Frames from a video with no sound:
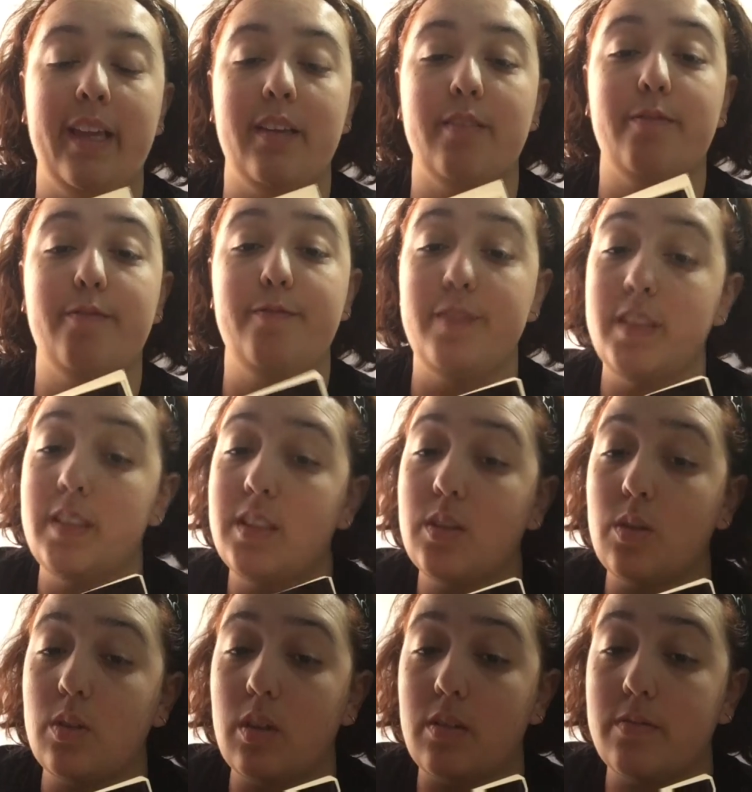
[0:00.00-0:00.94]
and
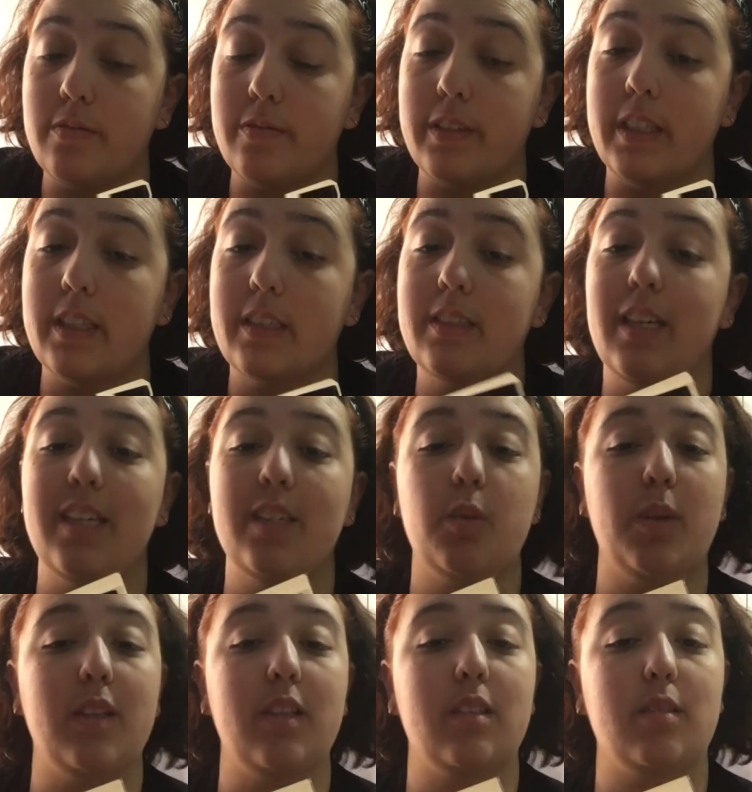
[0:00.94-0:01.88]
physical conflict as
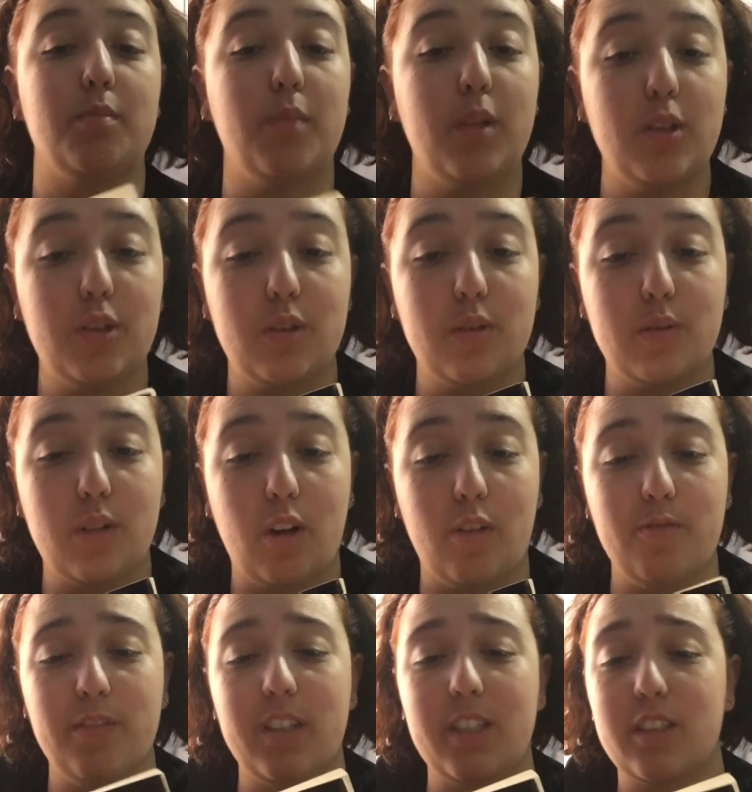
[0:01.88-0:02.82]
well as emotional
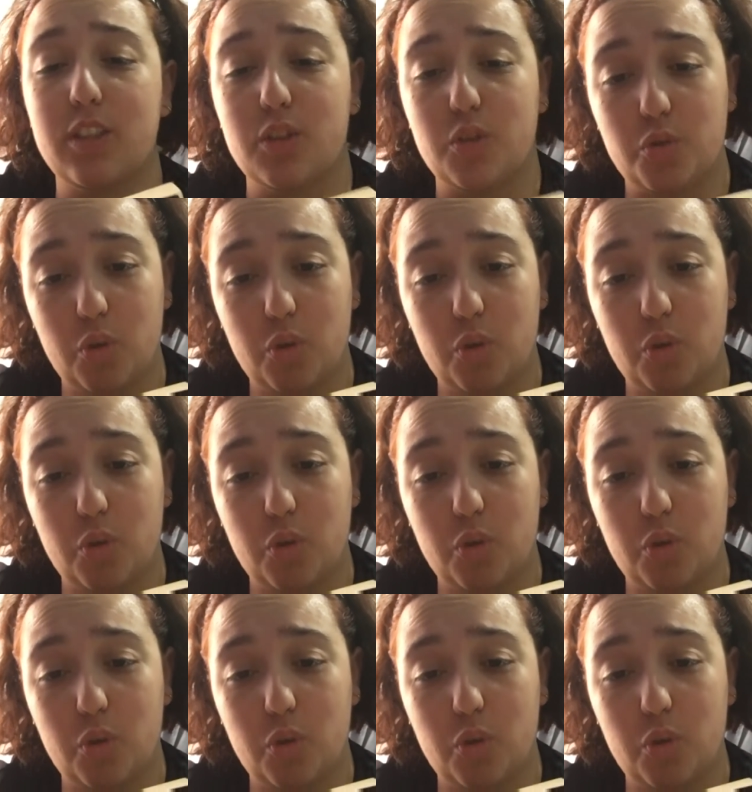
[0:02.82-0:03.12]
conflict and